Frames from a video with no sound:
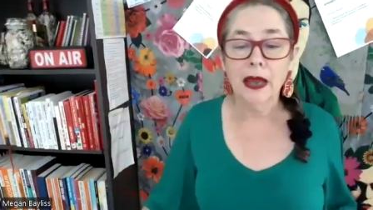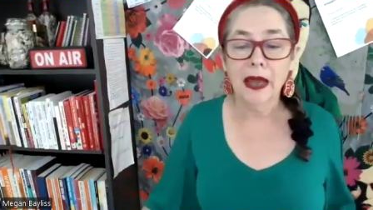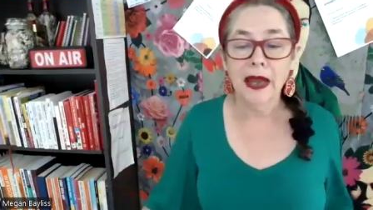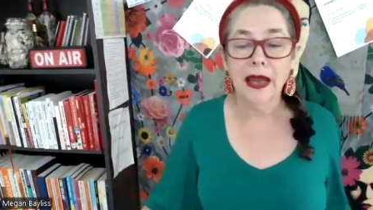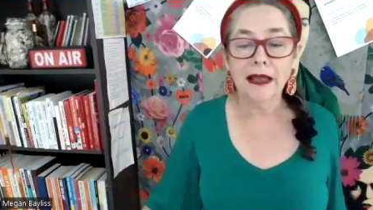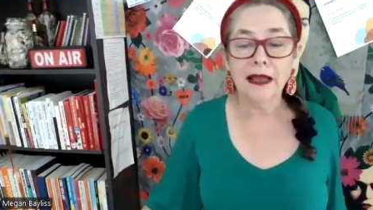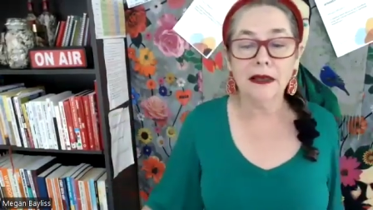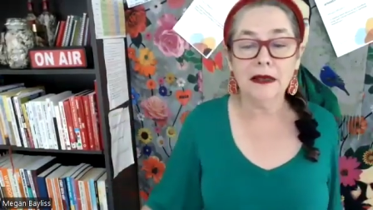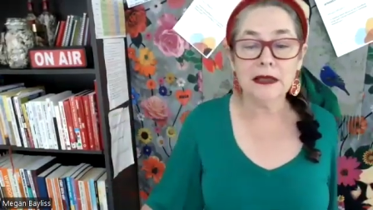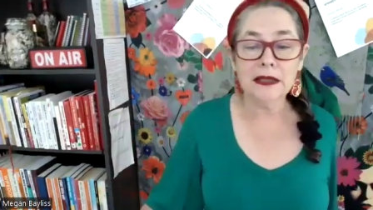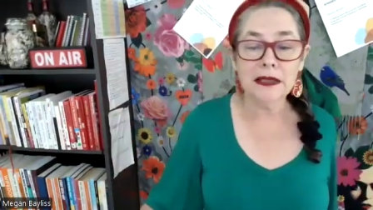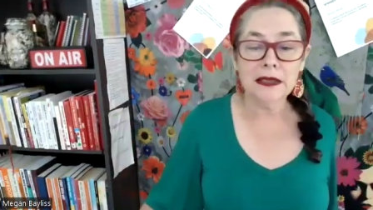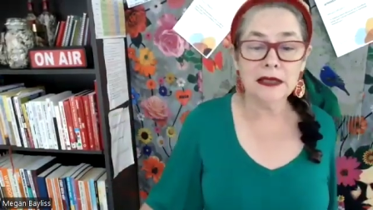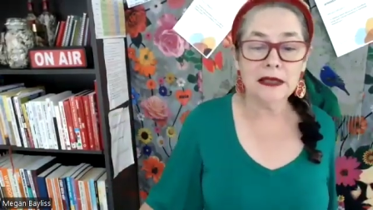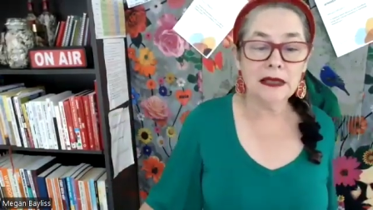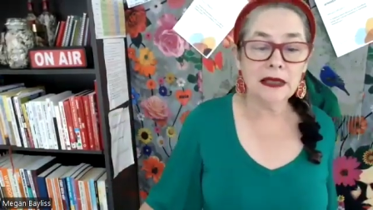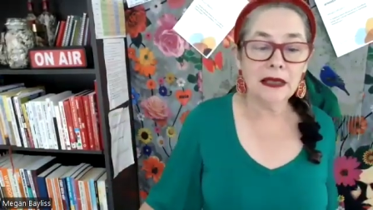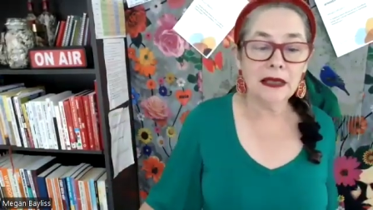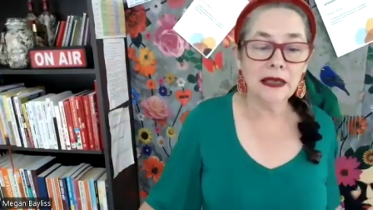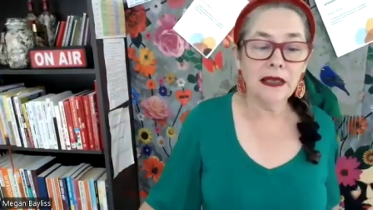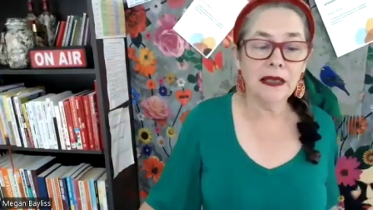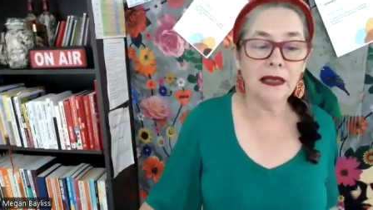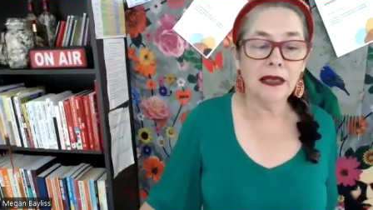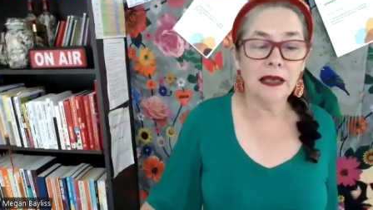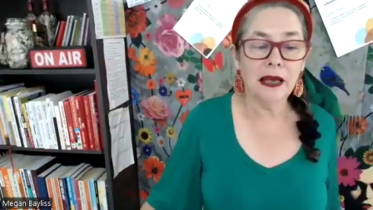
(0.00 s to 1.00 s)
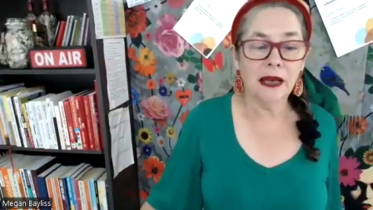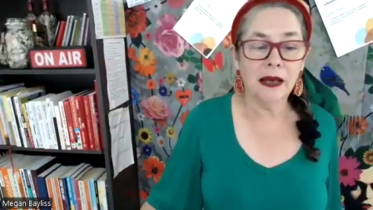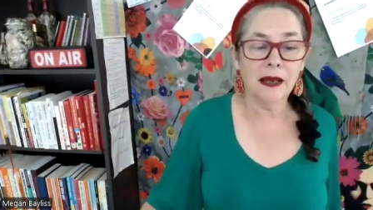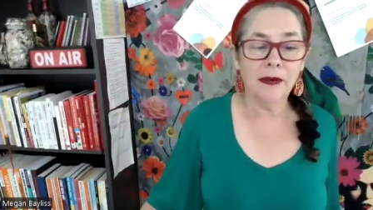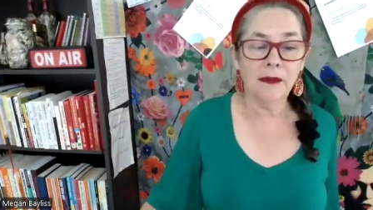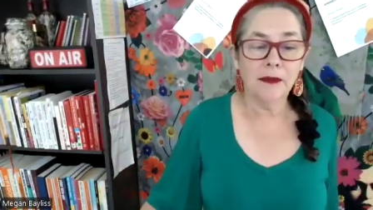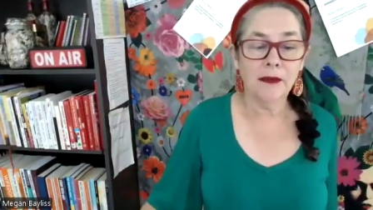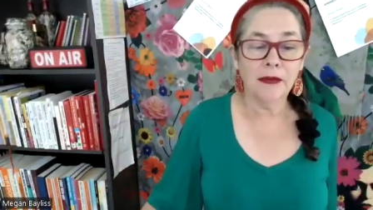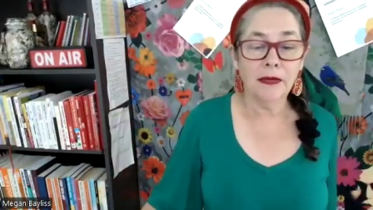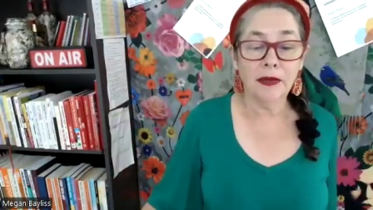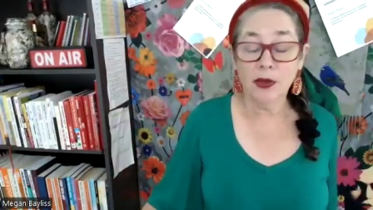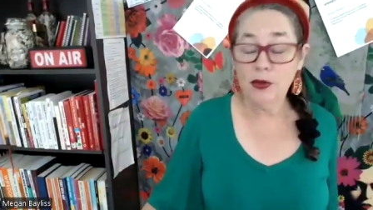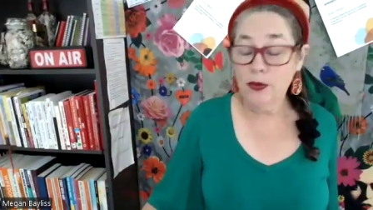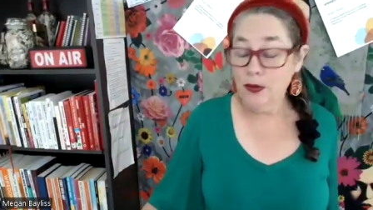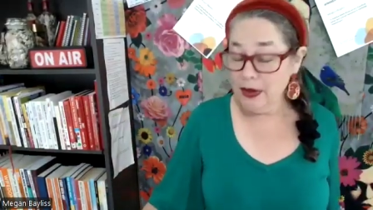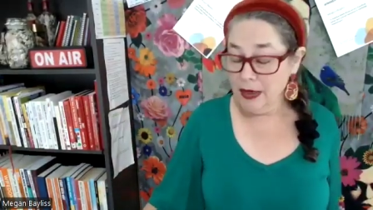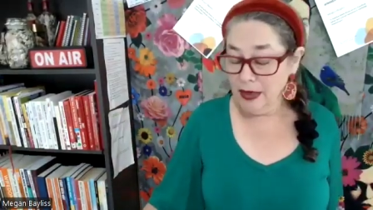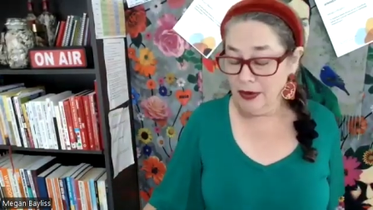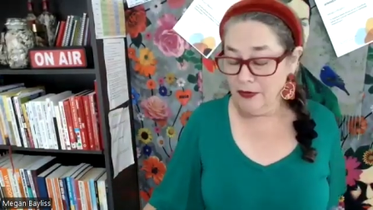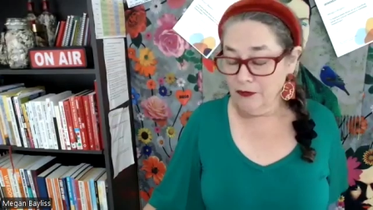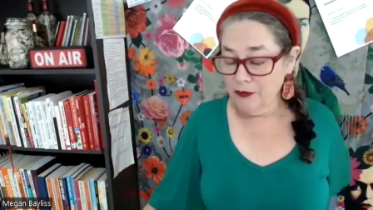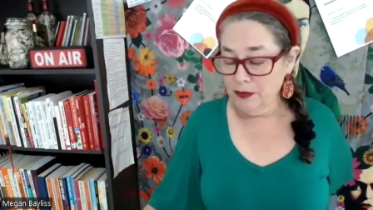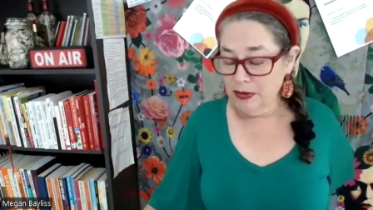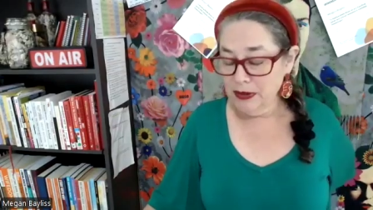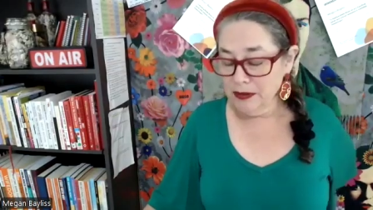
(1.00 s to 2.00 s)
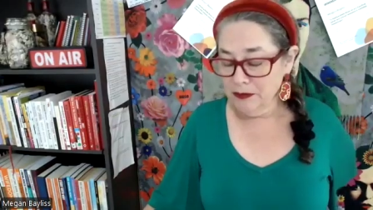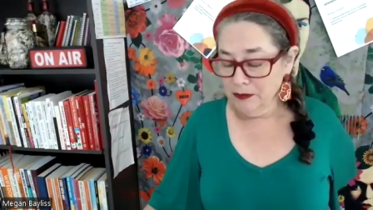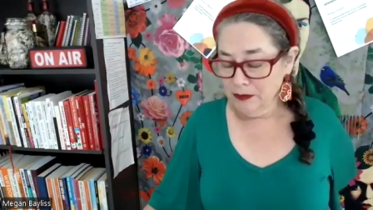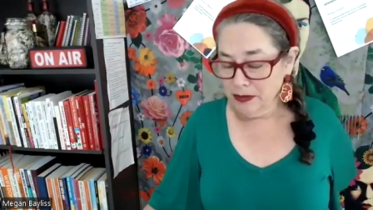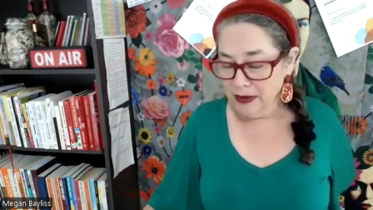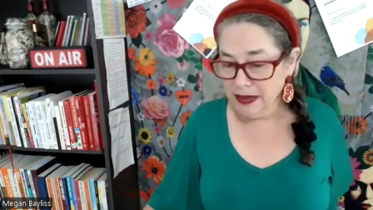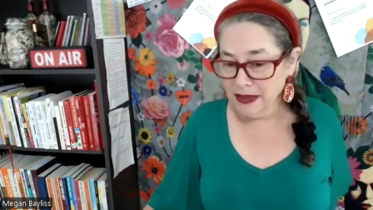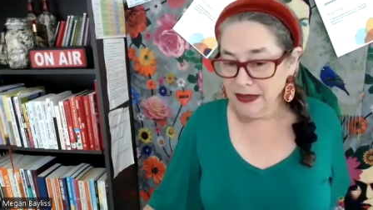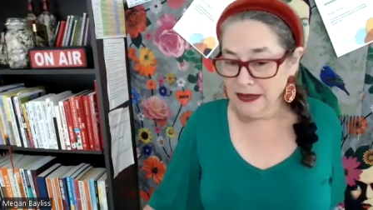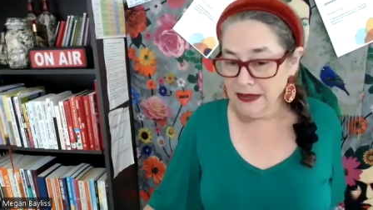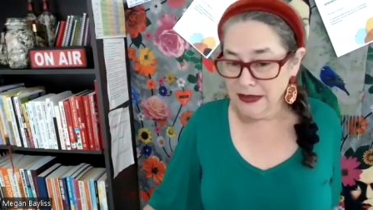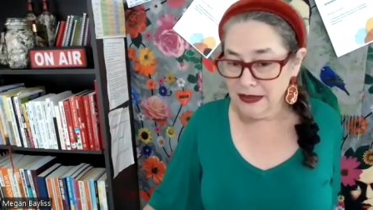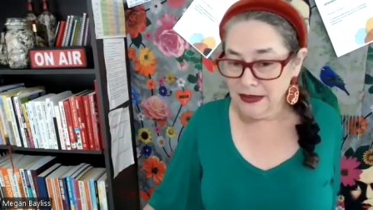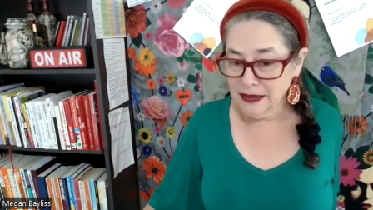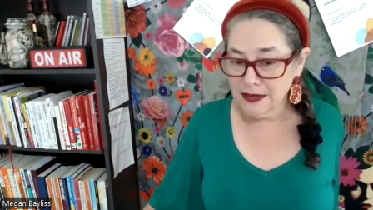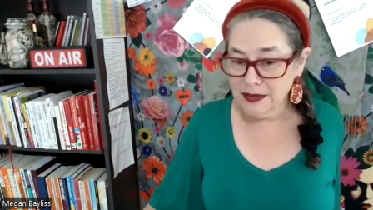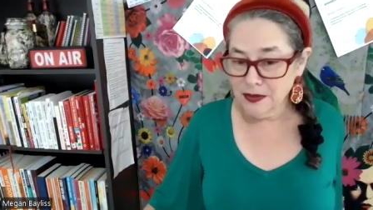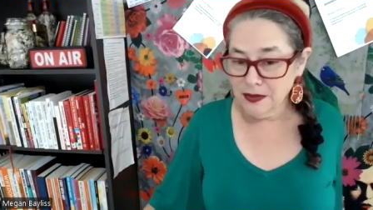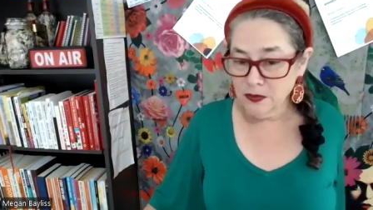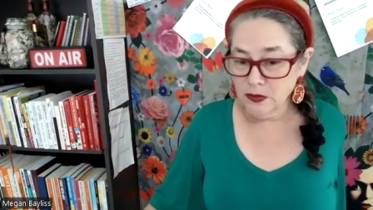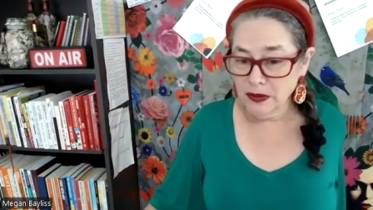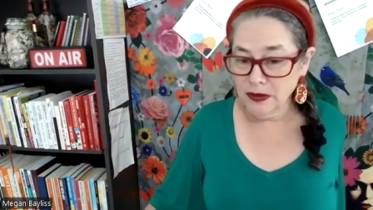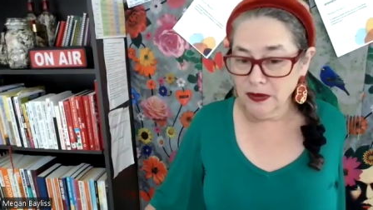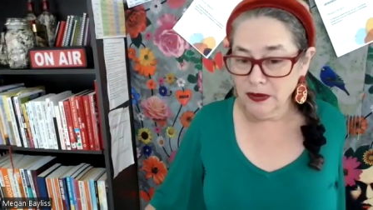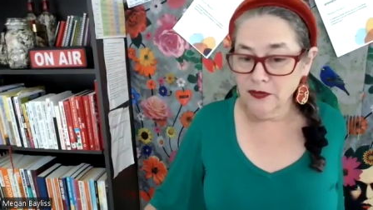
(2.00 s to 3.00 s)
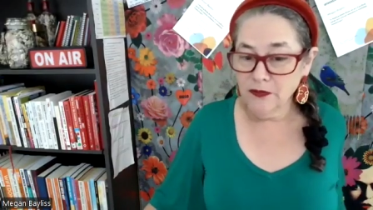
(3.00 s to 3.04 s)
and I see you have been painting as well.